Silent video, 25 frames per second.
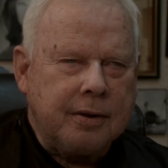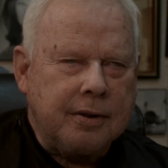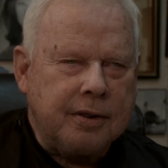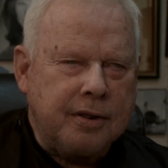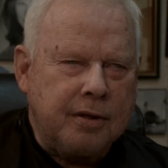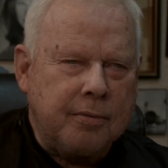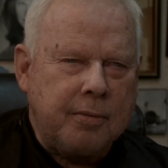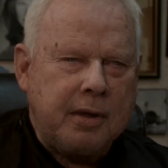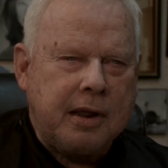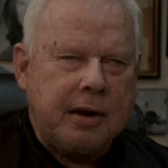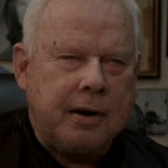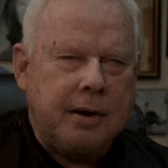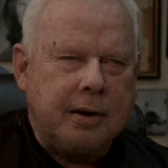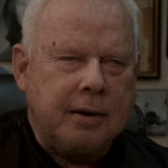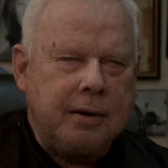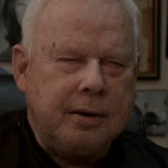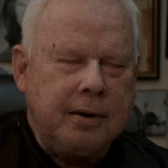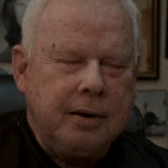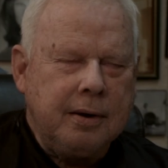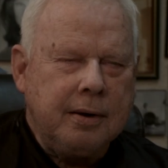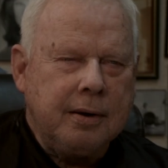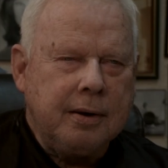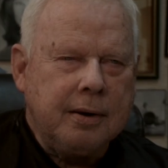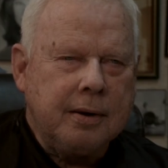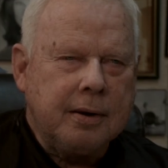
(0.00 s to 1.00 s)
you mean
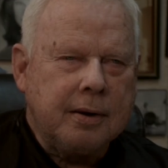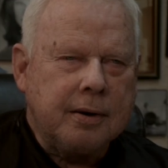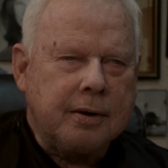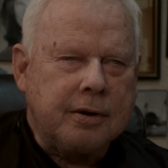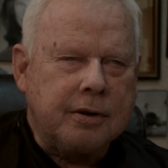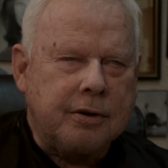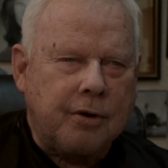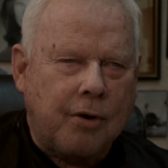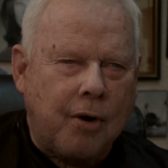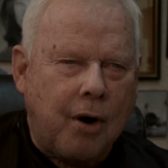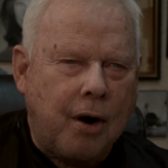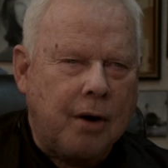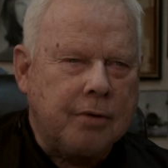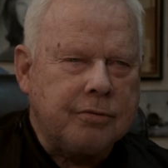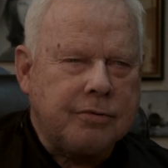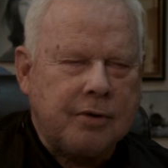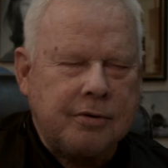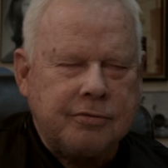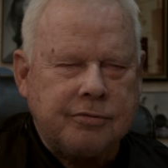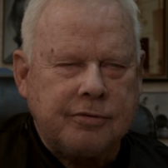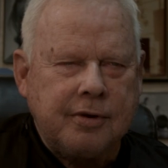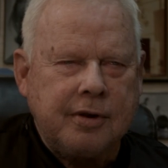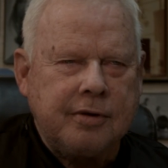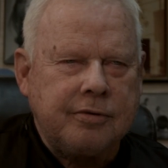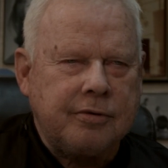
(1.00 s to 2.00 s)
there are
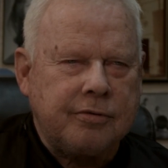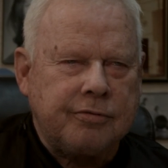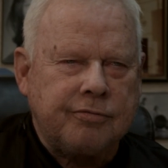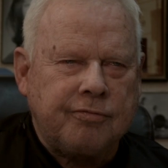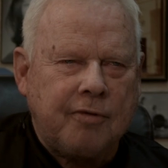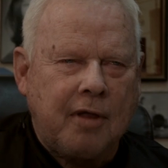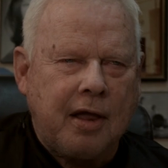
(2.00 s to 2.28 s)
such things as